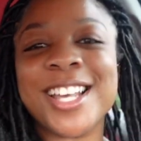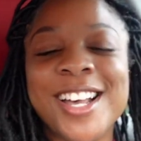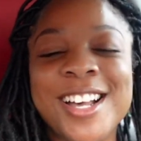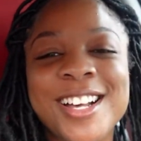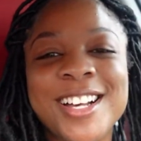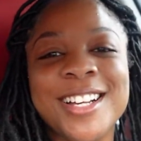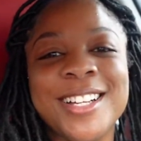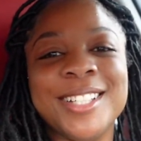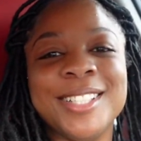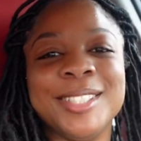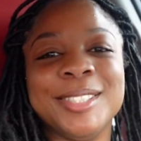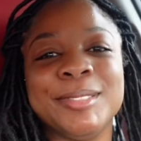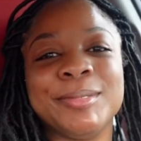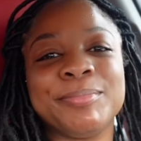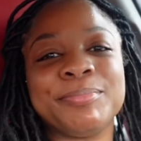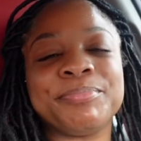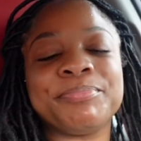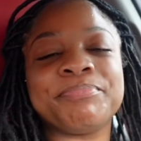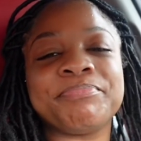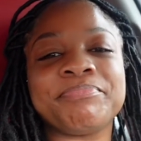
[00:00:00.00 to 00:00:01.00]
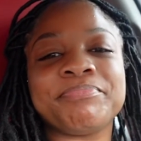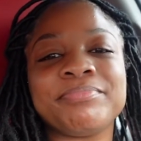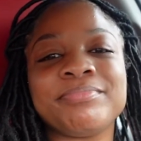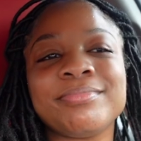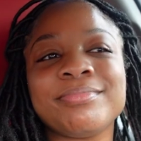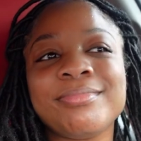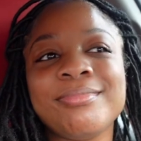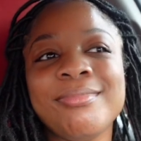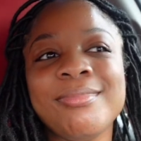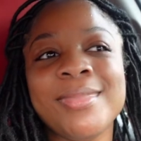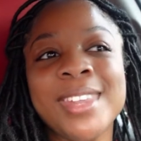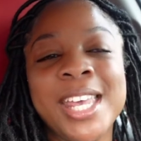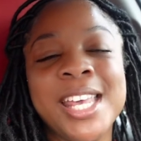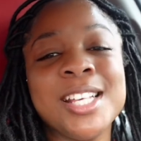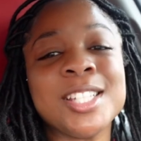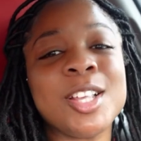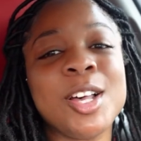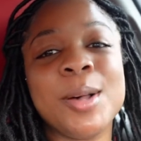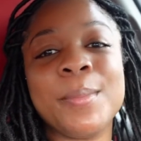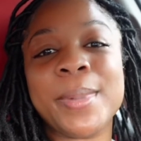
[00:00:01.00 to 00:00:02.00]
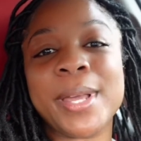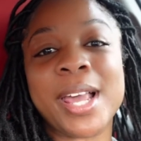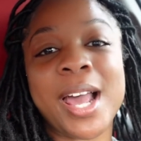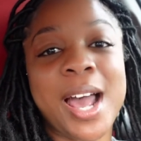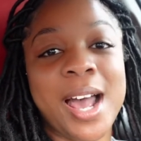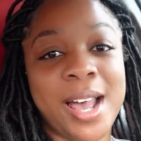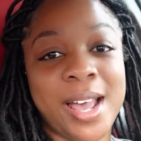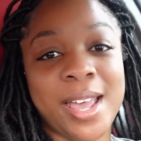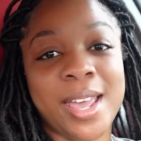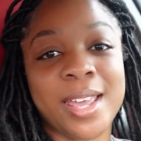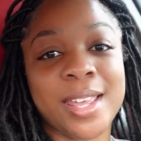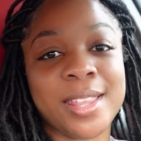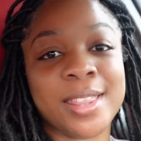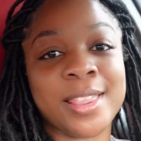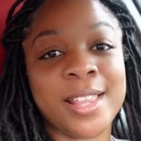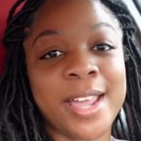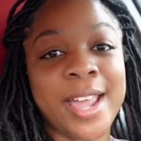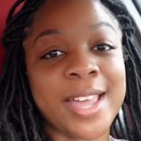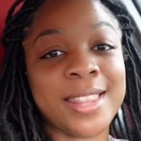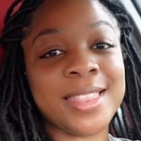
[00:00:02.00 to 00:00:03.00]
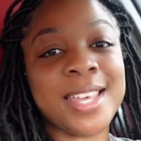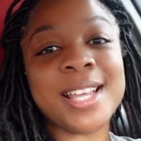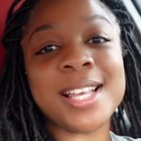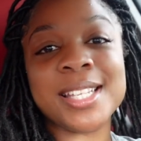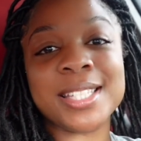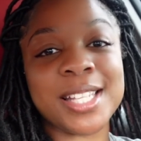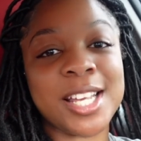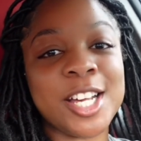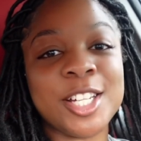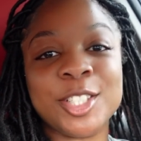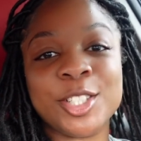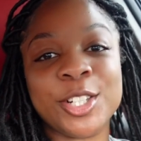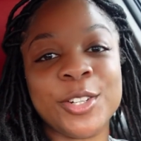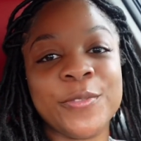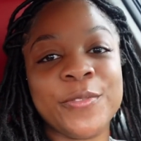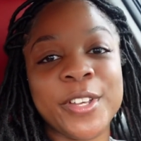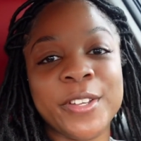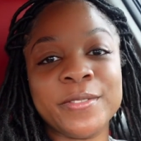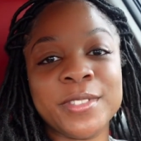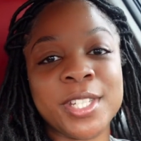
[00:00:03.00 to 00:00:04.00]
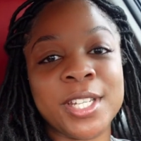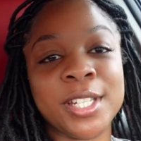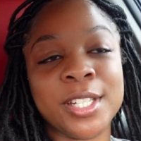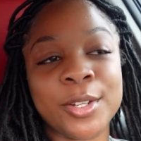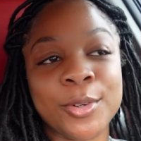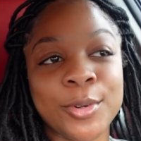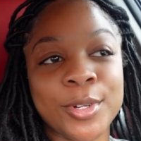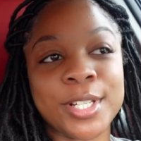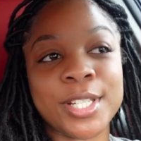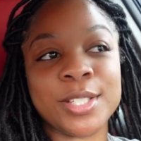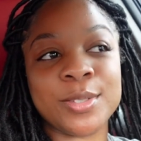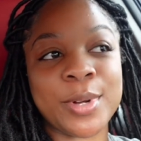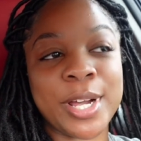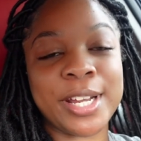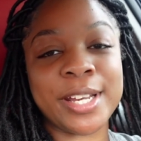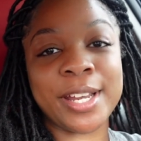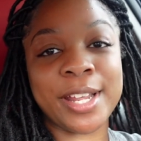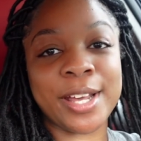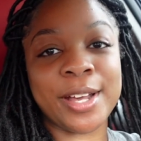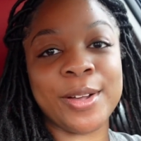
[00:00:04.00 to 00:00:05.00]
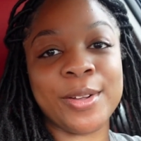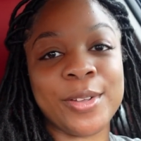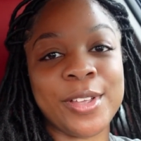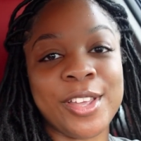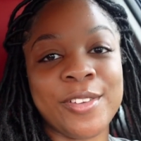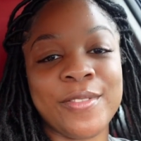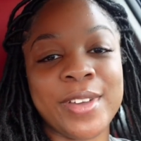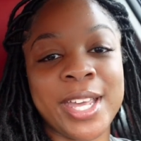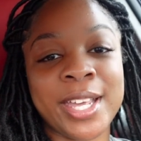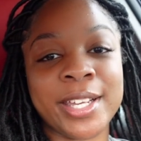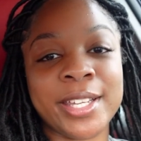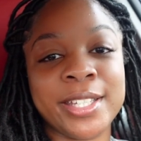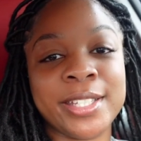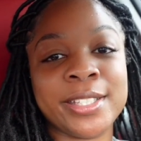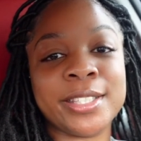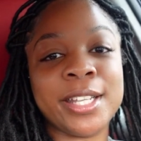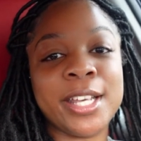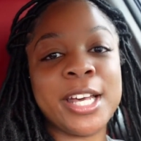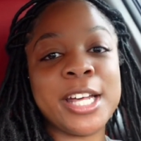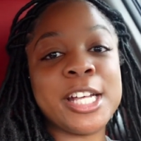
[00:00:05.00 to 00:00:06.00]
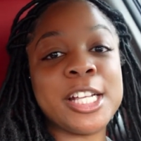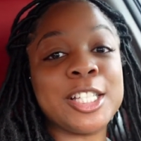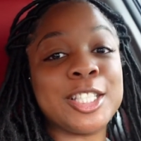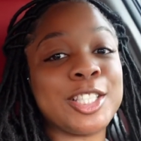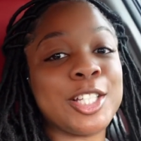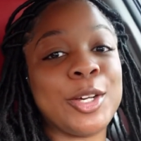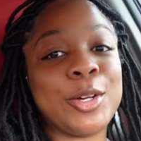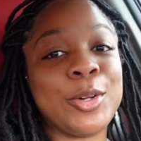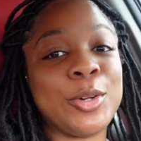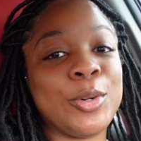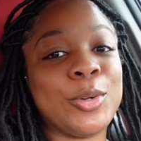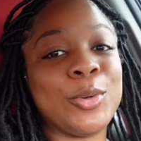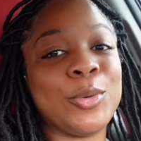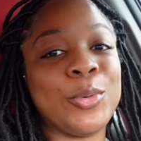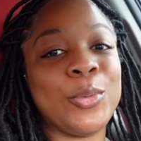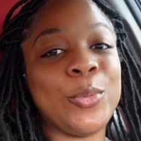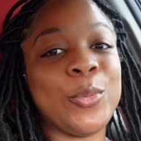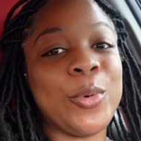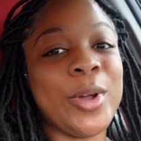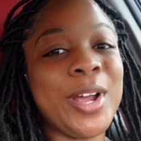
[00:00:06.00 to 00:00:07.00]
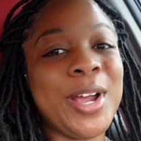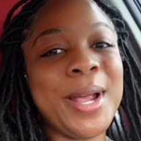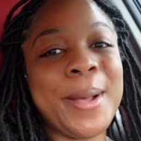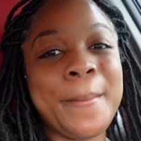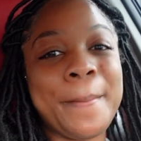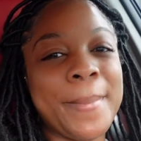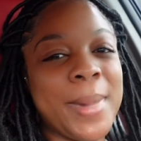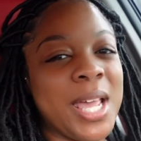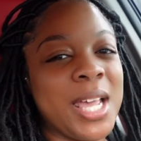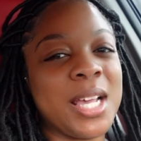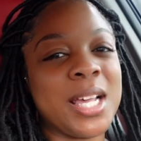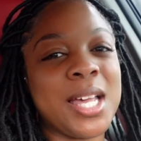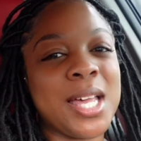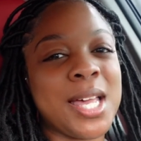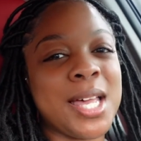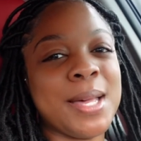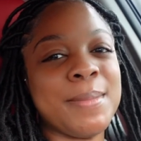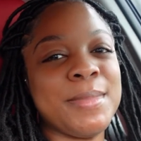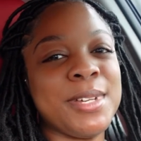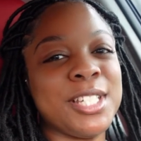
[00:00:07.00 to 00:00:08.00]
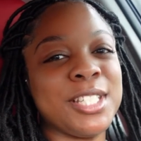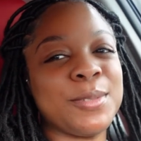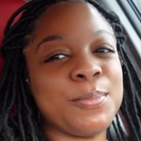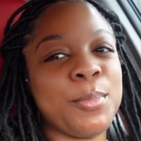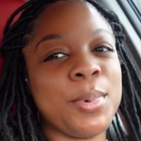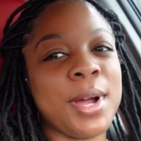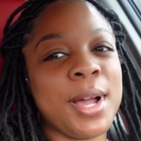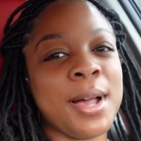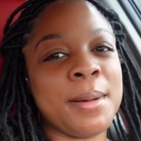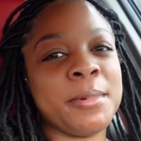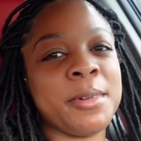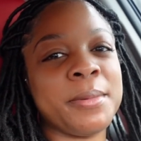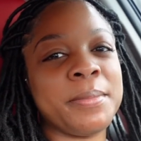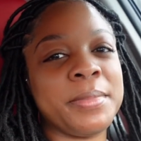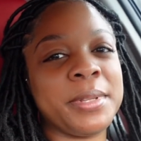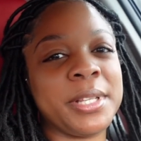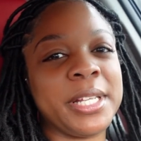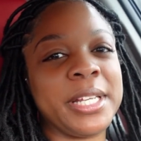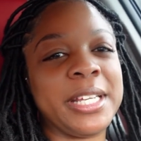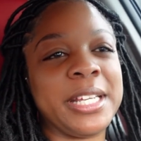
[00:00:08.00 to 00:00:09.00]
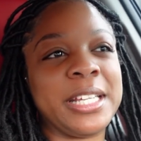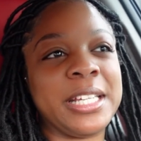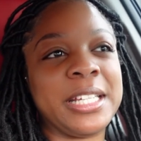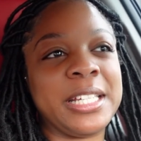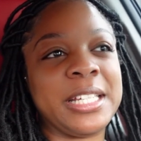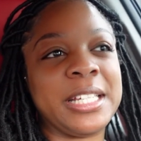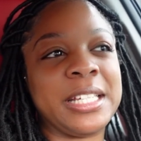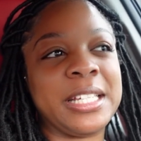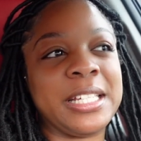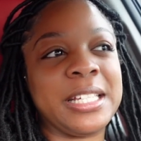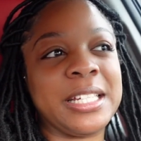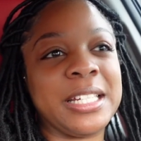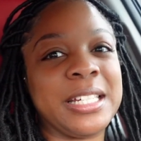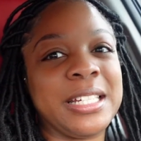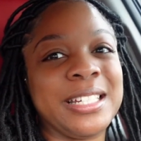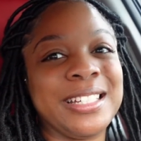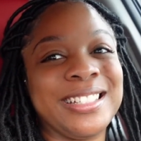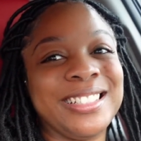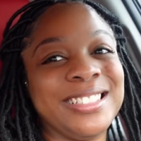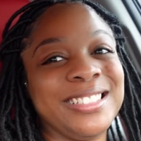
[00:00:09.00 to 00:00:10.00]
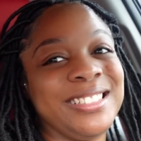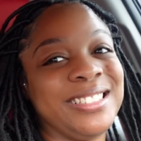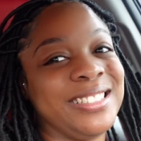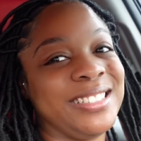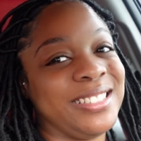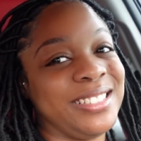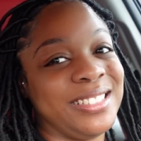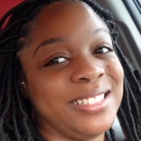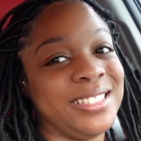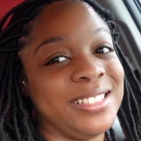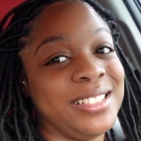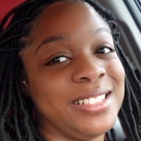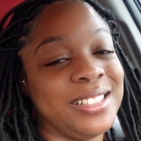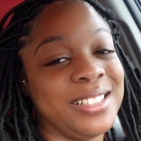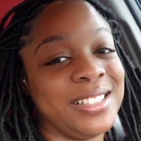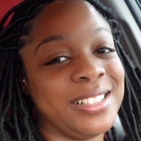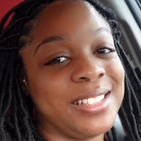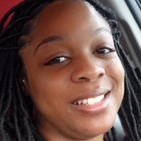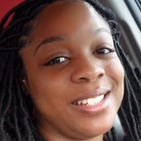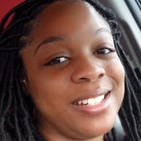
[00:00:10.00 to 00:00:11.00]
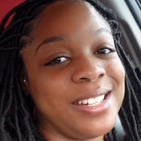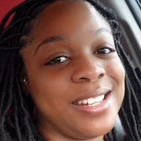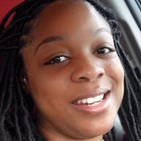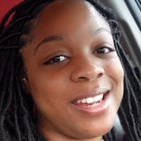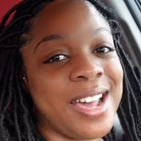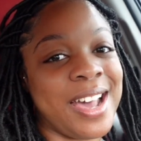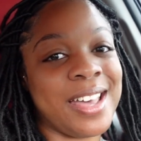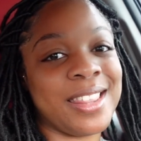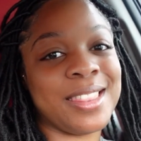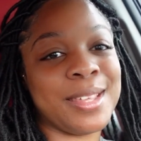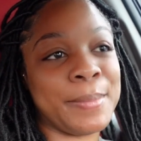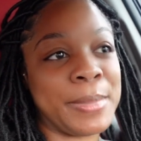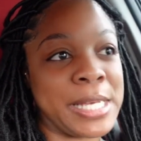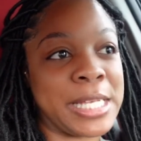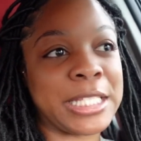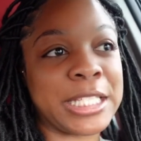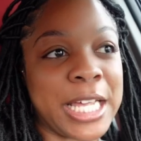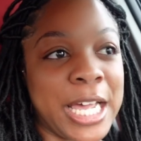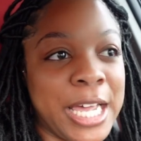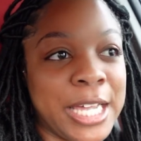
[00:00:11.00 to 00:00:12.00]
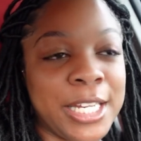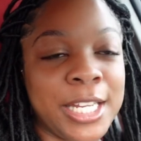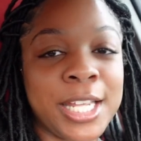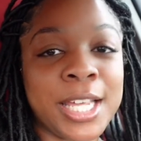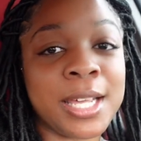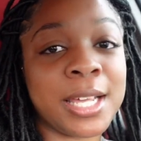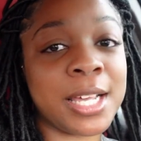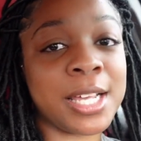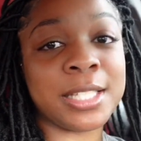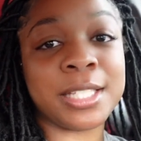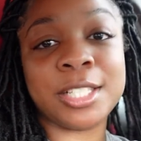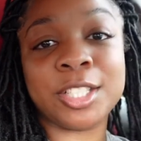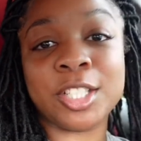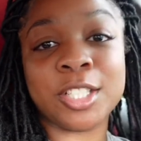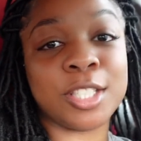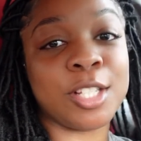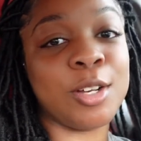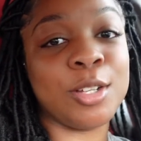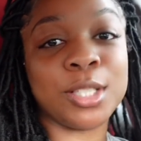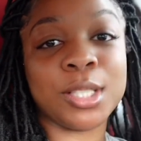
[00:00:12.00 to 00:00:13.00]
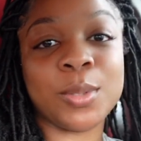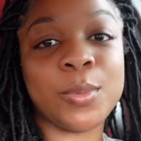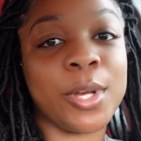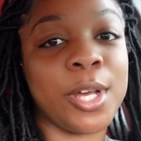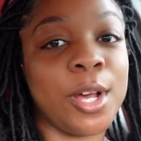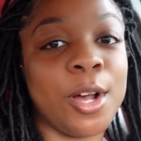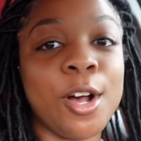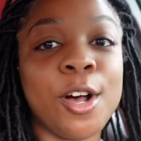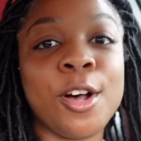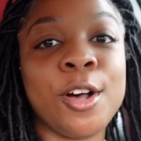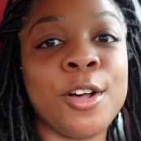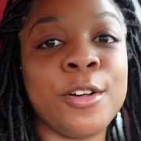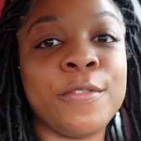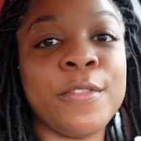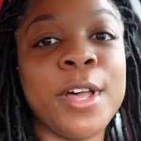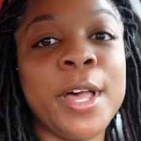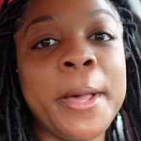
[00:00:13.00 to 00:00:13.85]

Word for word: Um, it's gonna be hot like i think it's 115 degrees right now in vegas so wearing makeup is probably uh, not the best idea because it's just gonna sweat off.